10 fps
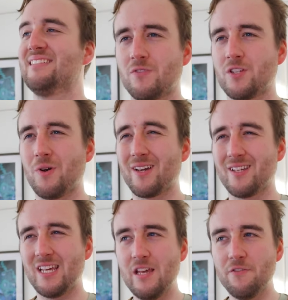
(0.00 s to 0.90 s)
So I
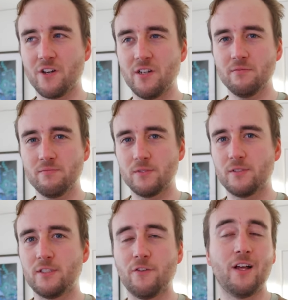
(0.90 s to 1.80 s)
could either
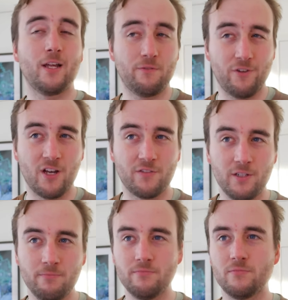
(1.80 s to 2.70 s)
develop
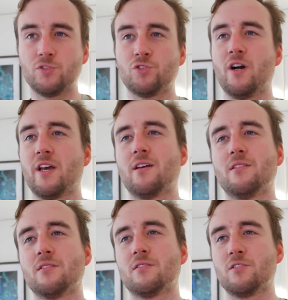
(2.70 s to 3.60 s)
further, try
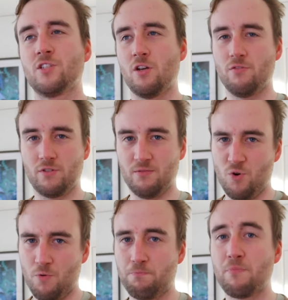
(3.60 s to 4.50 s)
and show some
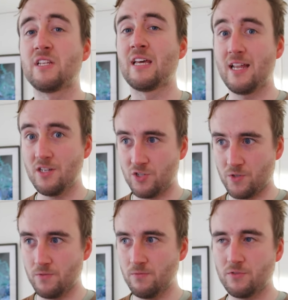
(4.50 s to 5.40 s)
more
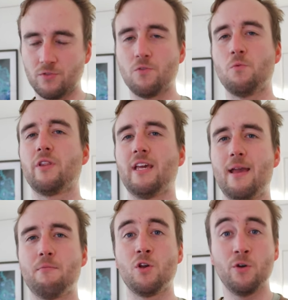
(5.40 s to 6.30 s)
potential, sort of what the
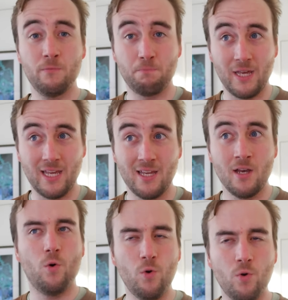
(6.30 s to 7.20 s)
game could be,
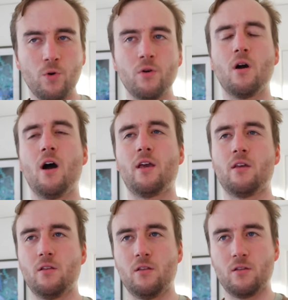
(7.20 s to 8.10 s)
or I
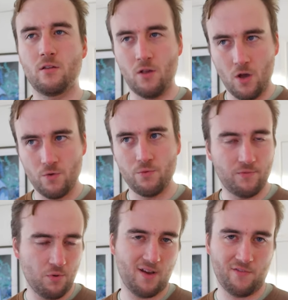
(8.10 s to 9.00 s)
could go with
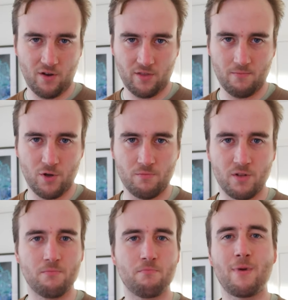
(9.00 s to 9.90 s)
what I've got at the
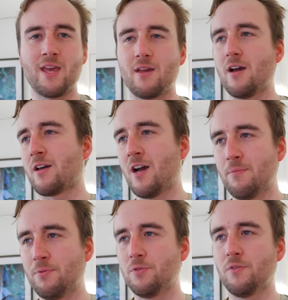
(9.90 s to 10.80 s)
moment, make a
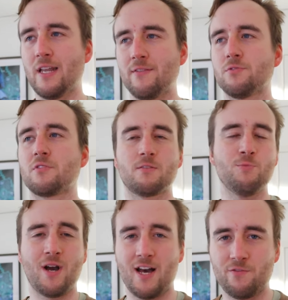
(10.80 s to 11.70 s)
couple of levels, a
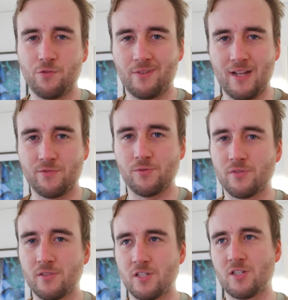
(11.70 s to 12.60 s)
small handful of
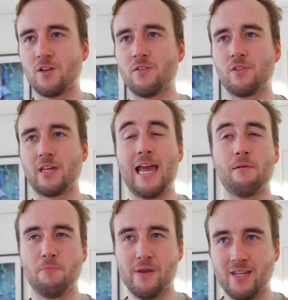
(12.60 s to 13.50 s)
levels to show the
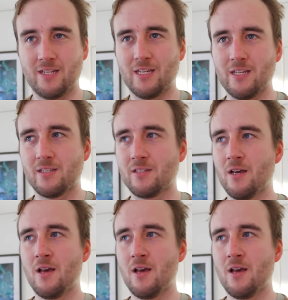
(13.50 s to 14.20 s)
capabilities